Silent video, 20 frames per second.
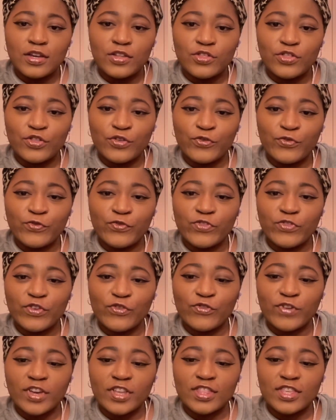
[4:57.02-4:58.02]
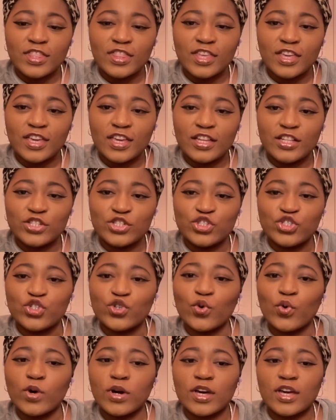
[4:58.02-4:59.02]
The fact that they get
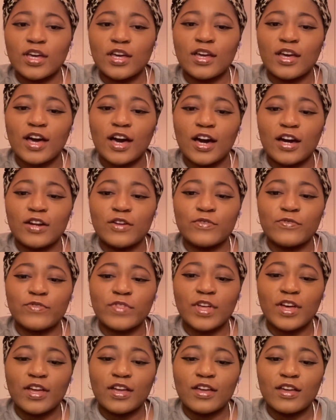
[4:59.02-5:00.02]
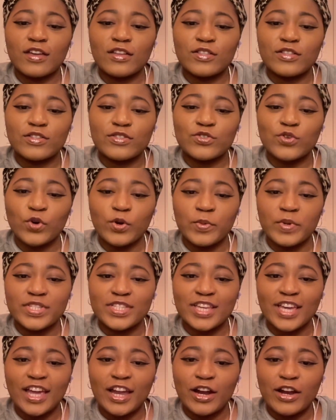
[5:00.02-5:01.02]
joy out of, like,
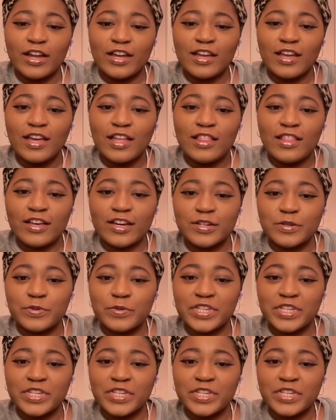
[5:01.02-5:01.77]
tormenting Harry. Look at him.